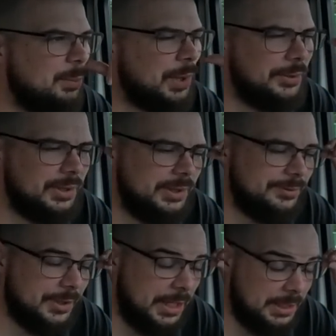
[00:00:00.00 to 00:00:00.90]
probably a
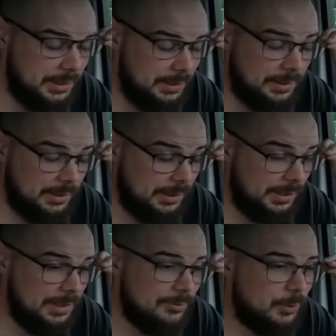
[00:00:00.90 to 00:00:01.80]
lift gate
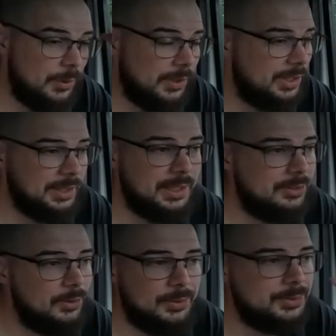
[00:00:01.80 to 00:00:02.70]
if we were gonna
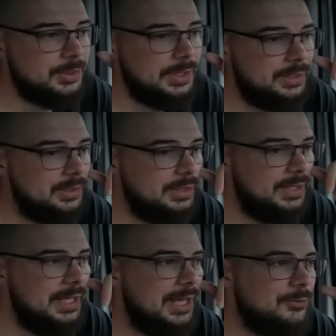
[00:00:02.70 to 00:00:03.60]
get our own trailer.
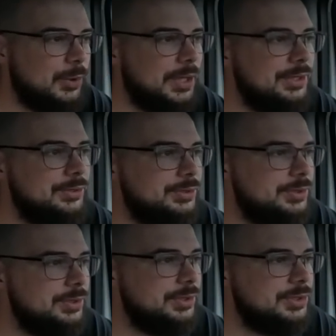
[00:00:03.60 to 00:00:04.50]
If we're gonna
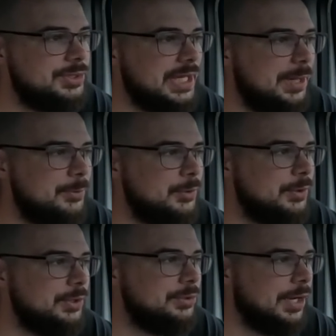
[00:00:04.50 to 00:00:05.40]
stop
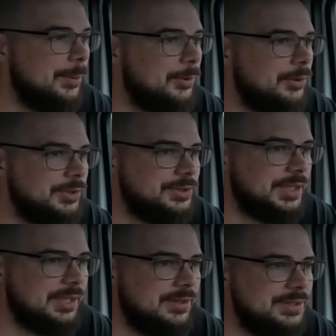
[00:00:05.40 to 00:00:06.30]
doing drop and hooks
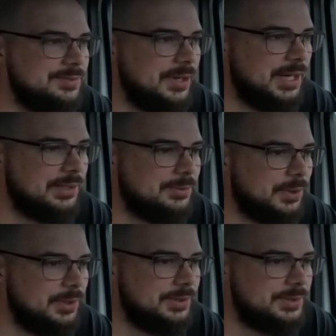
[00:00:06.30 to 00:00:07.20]
like these FedEx
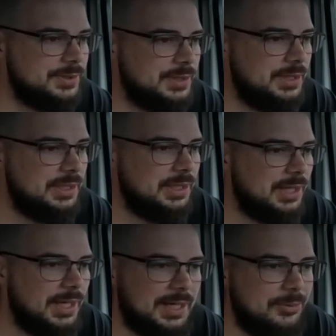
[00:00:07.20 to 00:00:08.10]
runs,
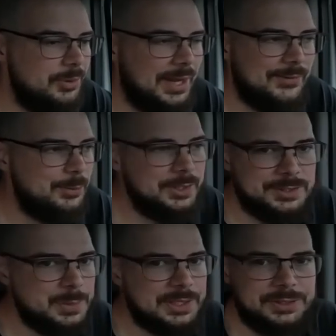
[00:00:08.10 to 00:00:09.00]
it would have to be
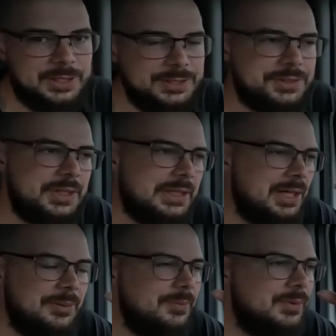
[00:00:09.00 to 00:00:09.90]
a specialized
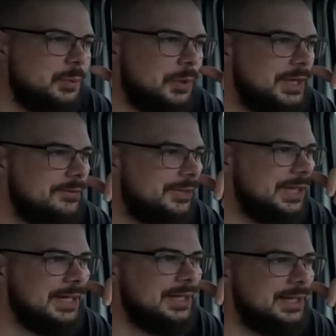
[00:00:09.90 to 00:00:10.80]
trailer. We're definitely
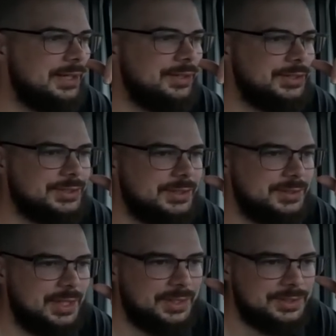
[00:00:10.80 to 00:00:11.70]
not getting just
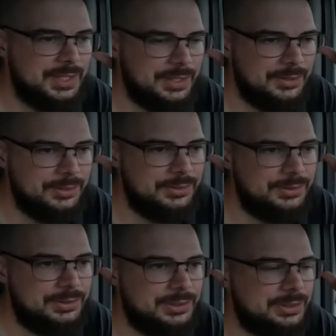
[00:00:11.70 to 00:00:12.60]
a standard
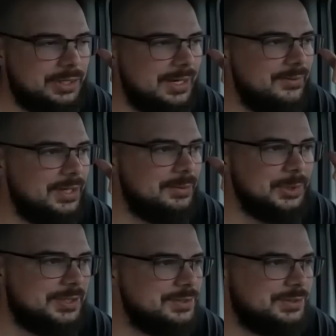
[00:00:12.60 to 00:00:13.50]
drive-in,
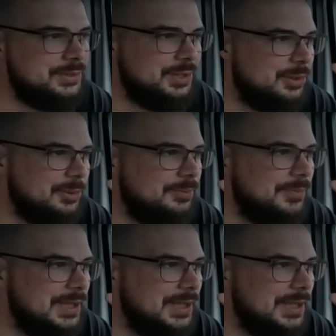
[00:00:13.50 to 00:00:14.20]
because there's no